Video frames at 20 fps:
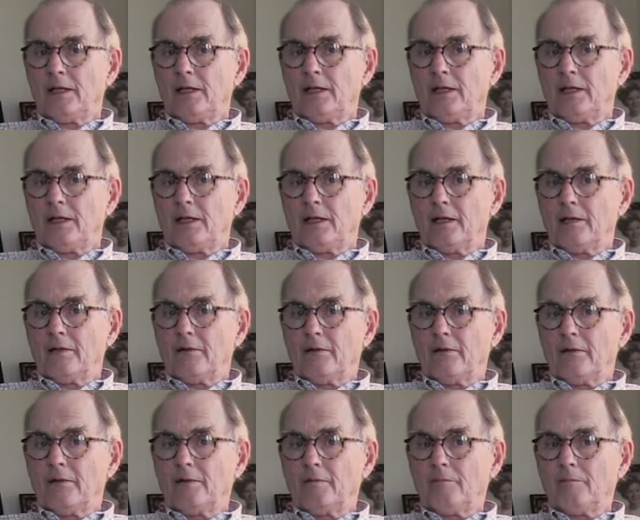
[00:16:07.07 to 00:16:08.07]
and
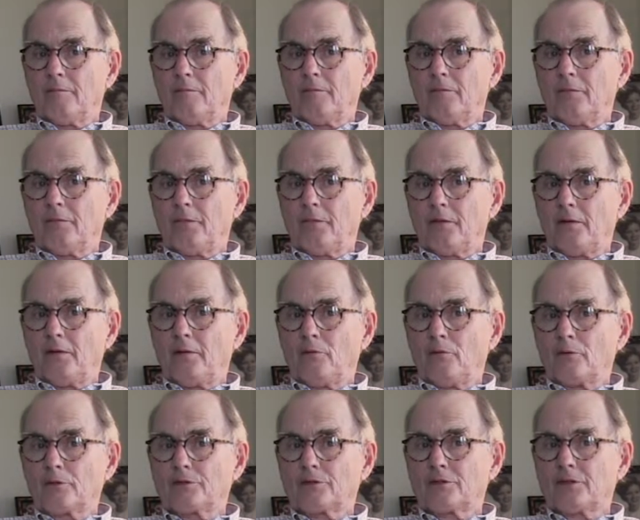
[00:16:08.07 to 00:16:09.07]
it
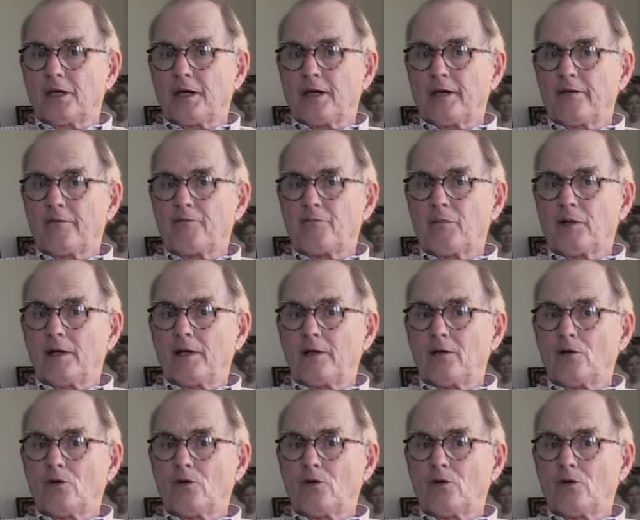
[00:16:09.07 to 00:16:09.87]
was staffed by